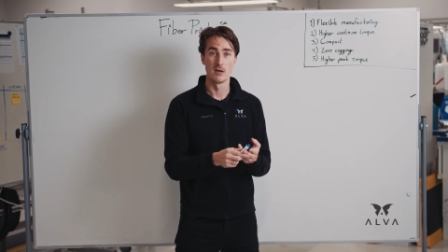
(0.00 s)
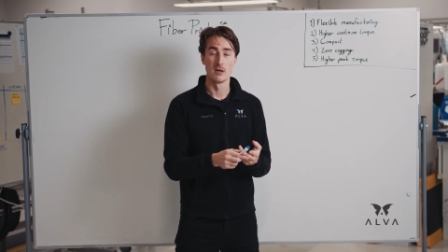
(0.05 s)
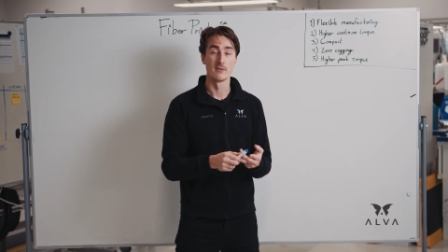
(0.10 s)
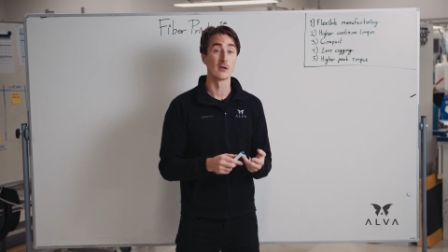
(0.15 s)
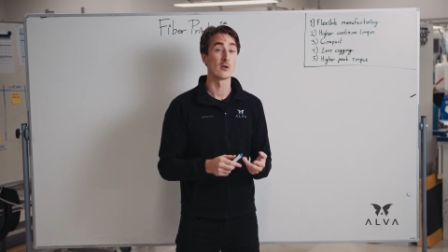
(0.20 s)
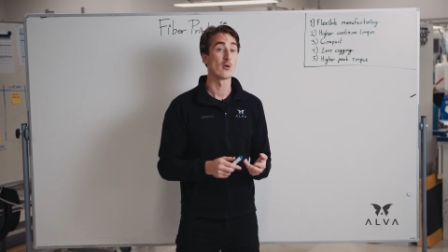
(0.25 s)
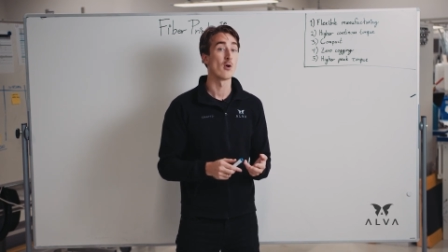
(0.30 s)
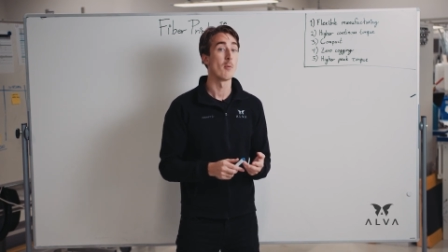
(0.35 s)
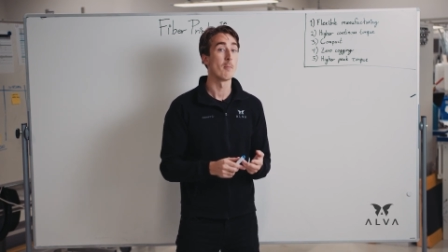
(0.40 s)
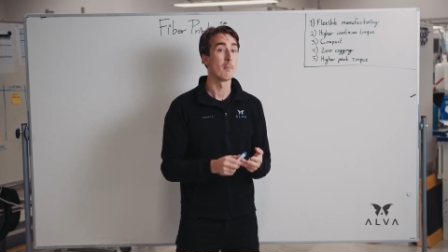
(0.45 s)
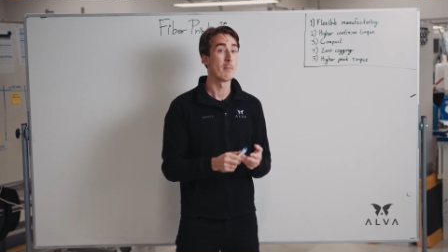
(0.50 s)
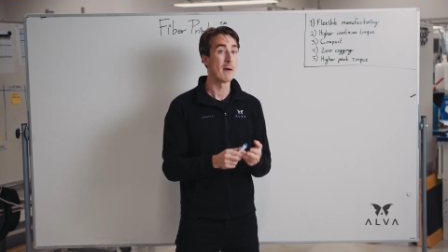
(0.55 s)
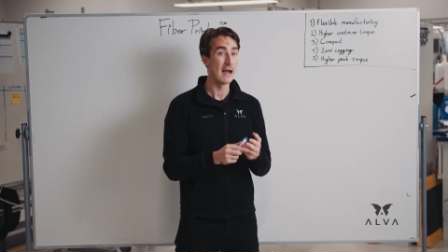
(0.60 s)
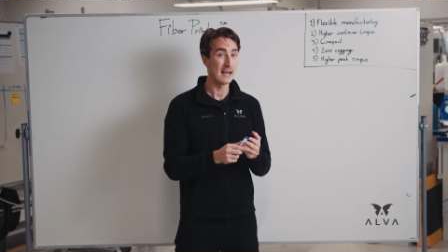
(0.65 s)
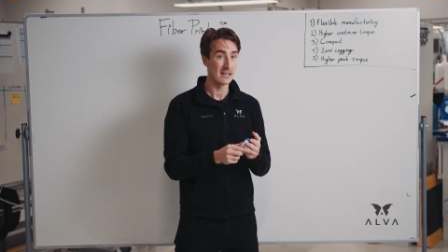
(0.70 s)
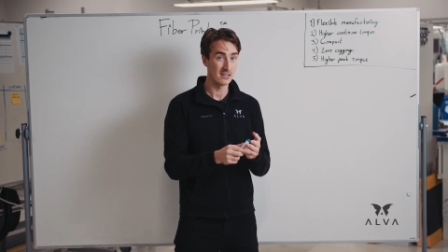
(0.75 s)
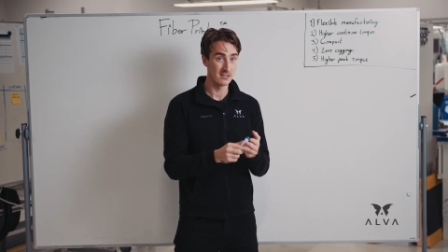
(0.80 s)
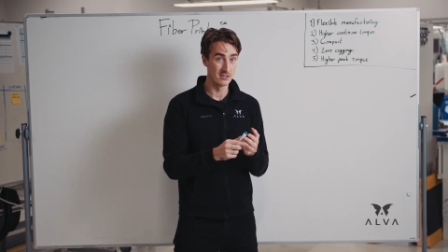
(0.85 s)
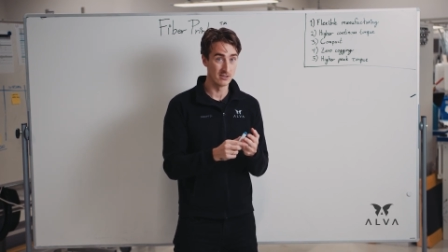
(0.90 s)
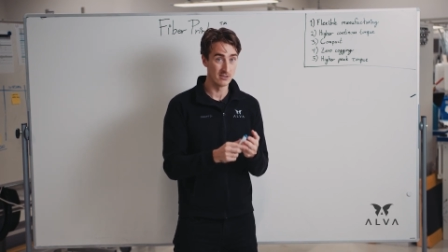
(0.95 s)
the
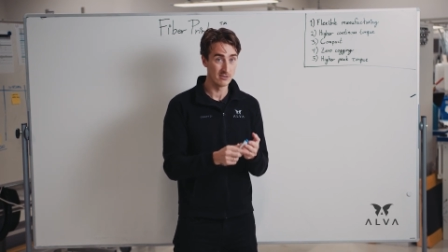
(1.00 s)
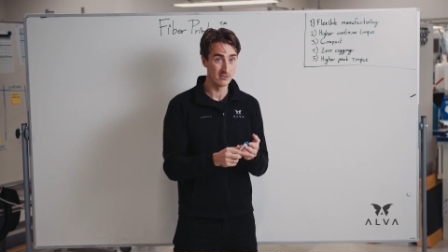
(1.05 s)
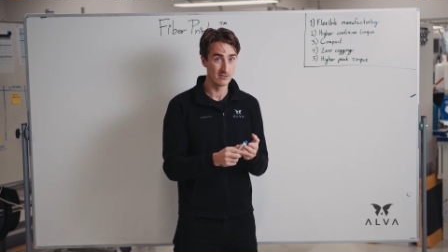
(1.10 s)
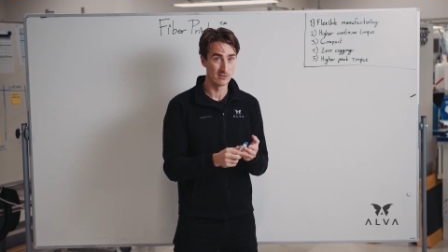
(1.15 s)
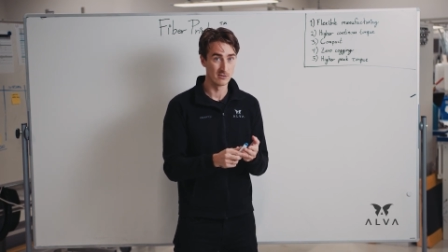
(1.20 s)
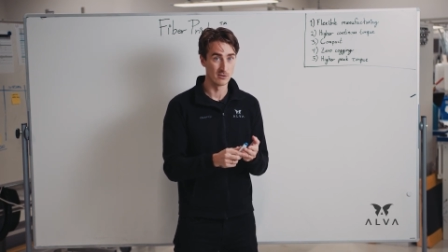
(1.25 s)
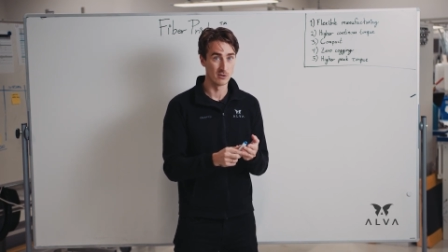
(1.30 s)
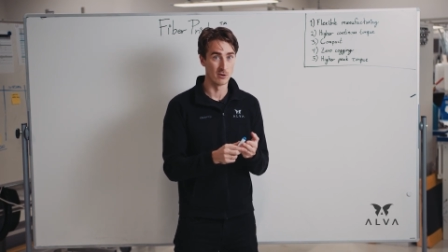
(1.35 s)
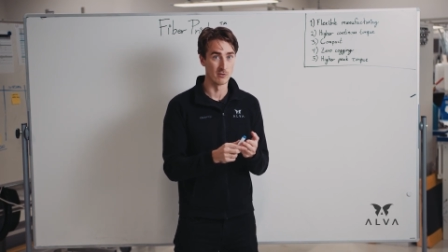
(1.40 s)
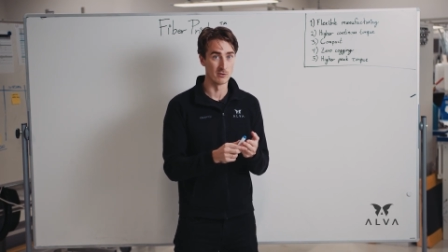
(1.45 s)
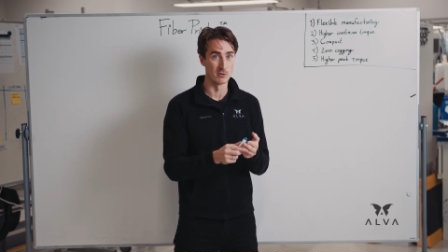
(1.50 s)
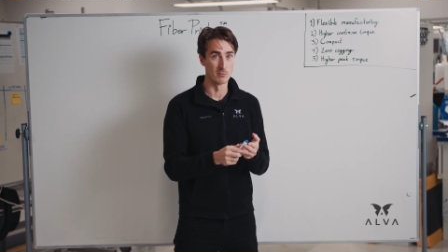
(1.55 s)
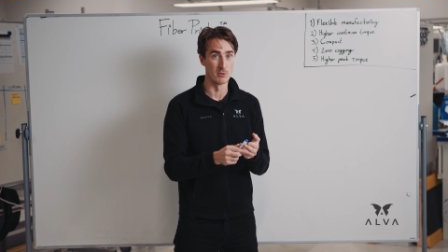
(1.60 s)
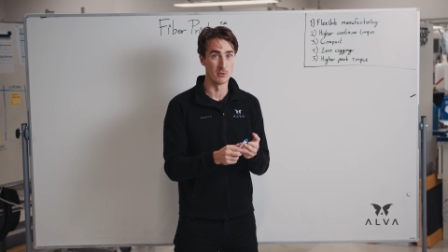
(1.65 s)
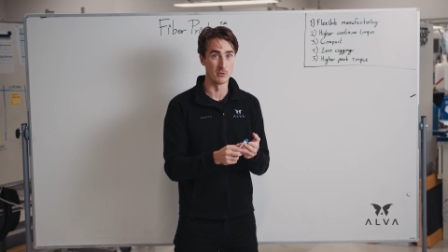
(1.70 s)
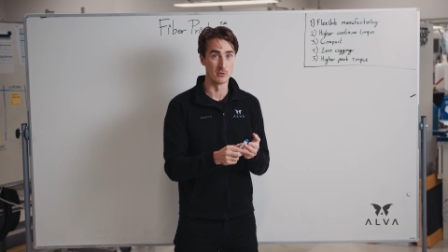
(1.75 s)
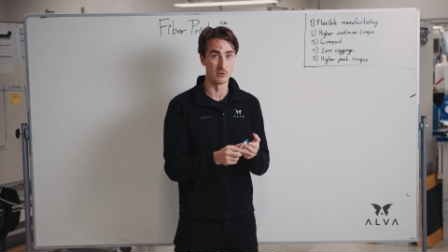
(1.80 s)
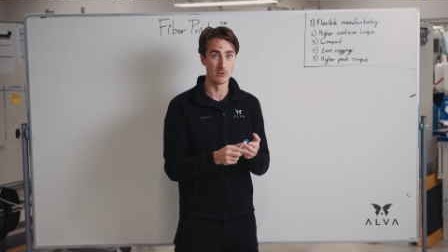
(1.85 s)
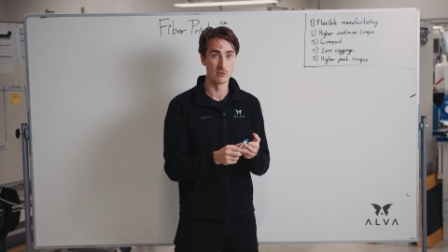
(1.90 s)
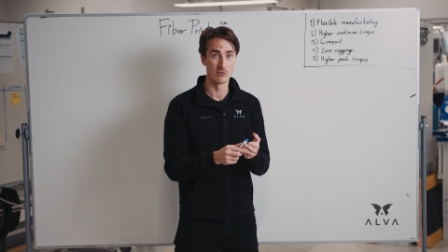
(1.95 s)
compactness of the
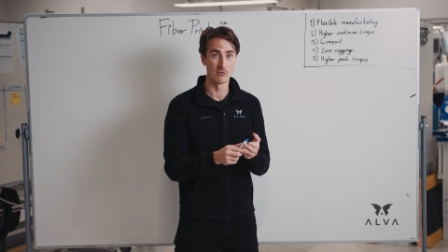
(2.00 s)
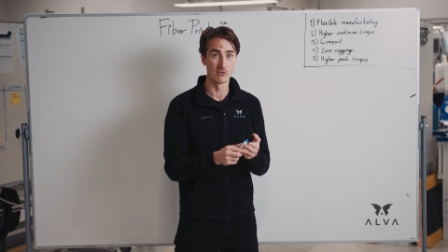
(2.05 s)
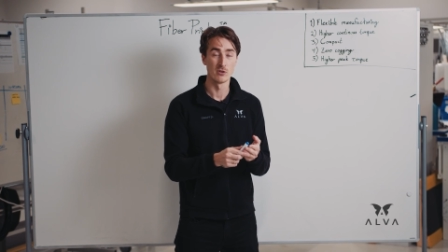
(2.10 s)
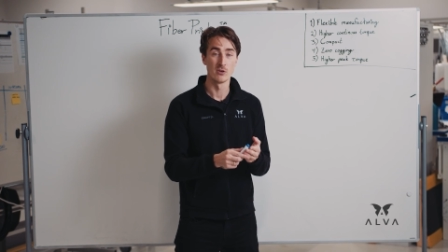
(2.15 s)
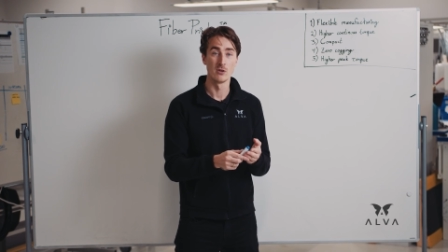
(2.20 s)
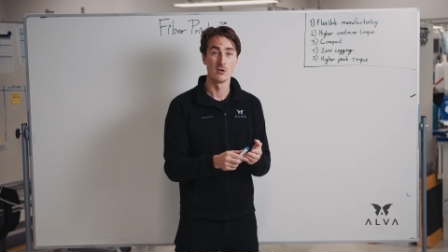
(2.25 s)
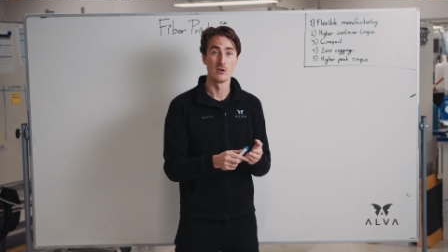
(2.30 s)
motors,